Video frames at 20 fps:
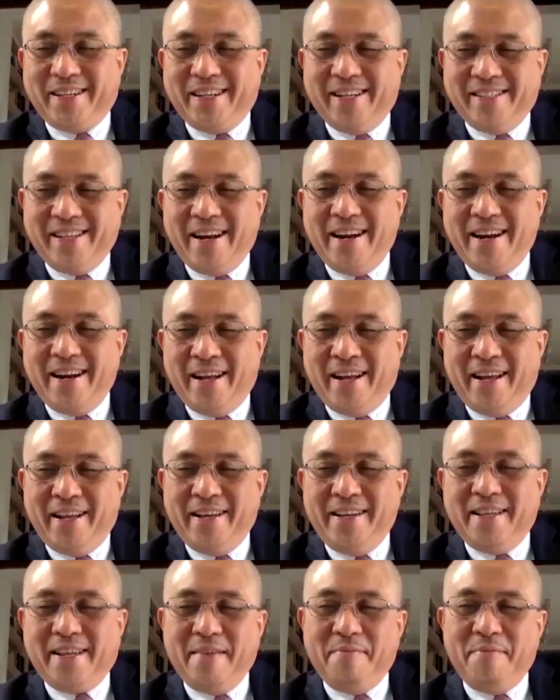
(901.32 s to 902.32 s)
of Khazanah,
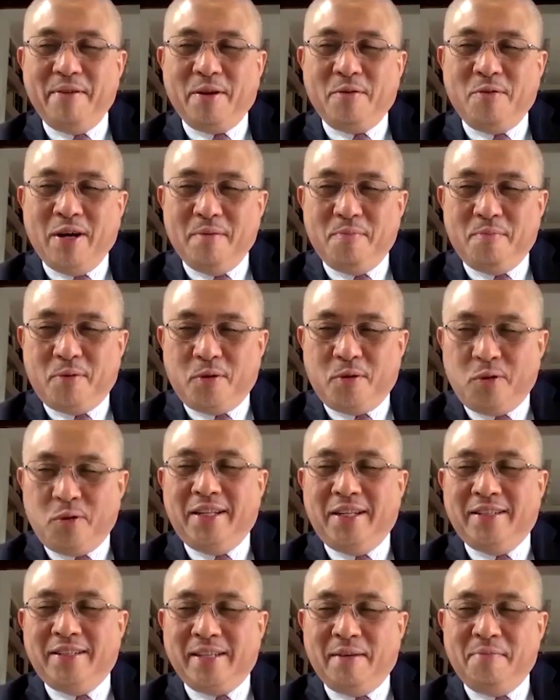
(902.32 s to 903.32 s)
and it can be quite
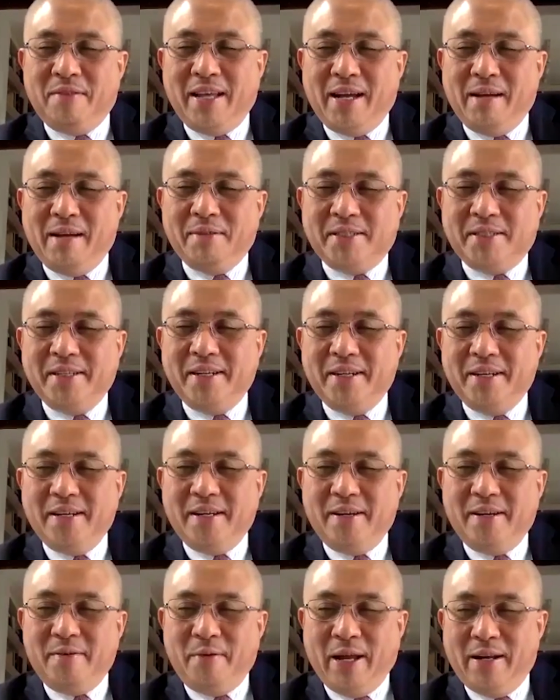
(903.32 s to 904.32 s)
brutal sometimes
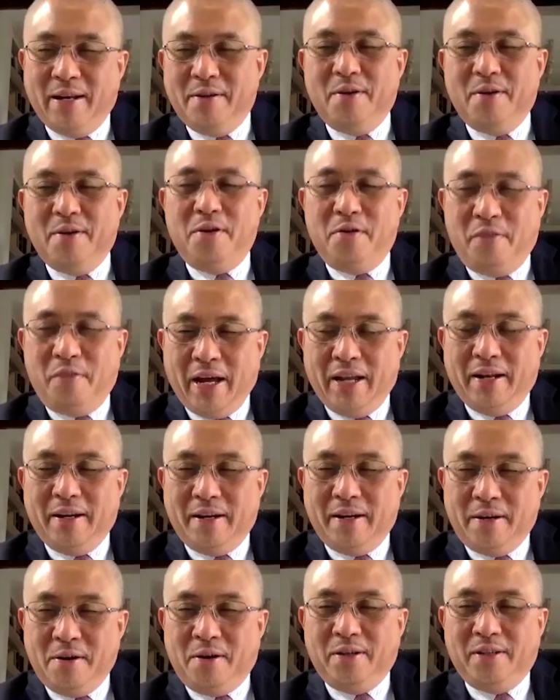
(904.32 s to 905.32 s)
when you know you've had
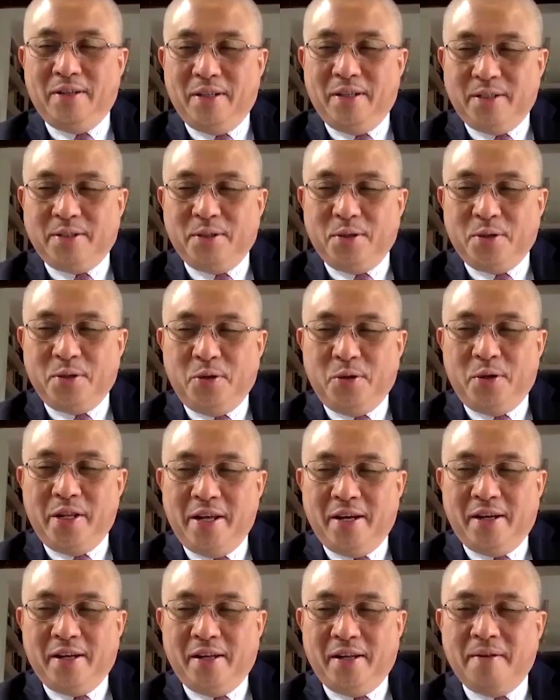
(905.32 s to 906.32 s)
a not a so good
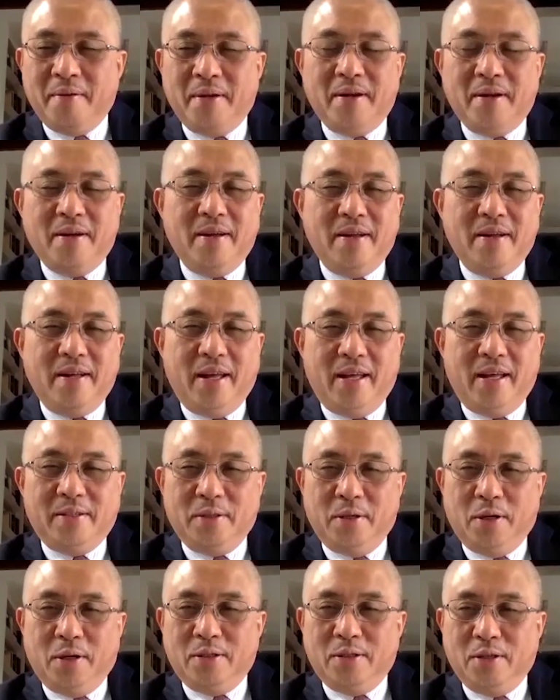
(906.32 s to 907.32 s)
year, and
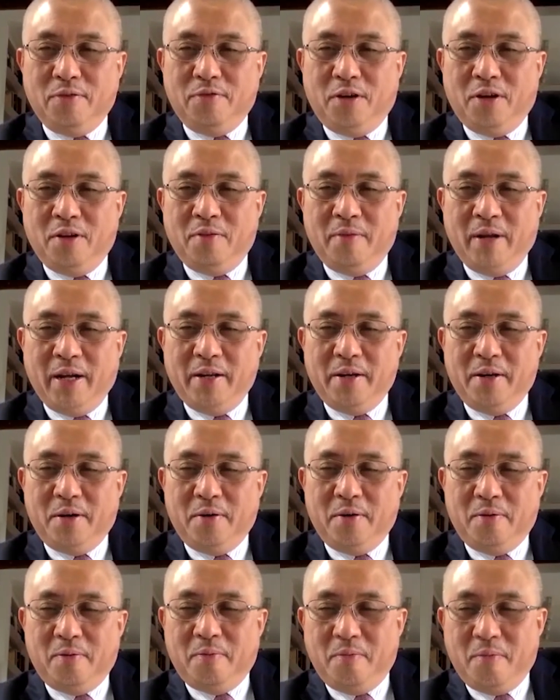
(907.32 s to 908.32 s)
so on and so forth. But you
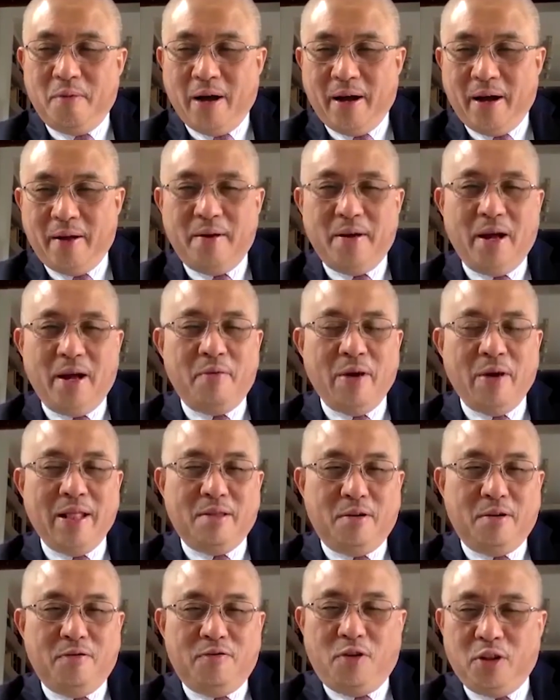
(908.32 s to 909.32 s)
know, I
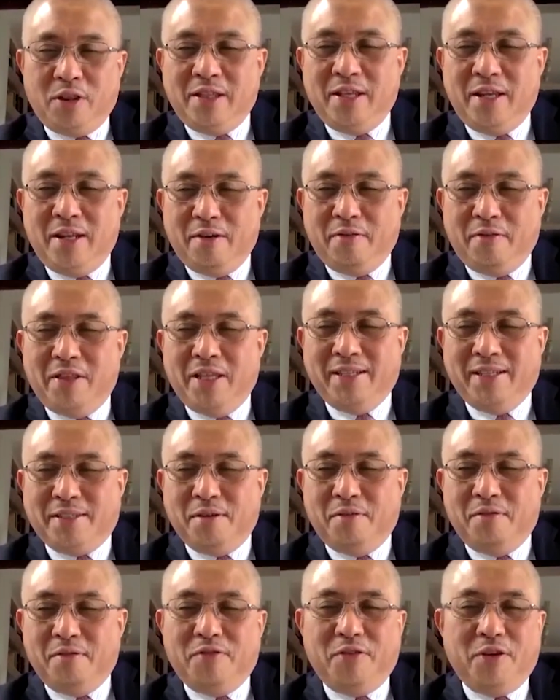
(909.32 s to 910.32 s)
went through 14 of
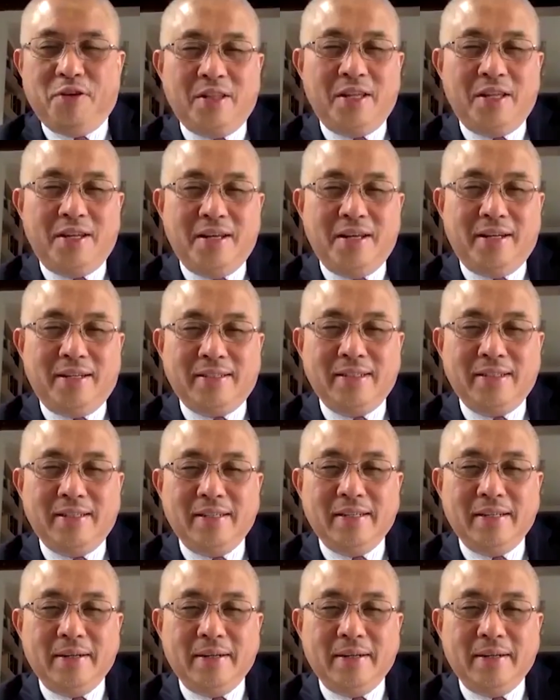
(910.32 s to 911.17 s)
these over 14 years.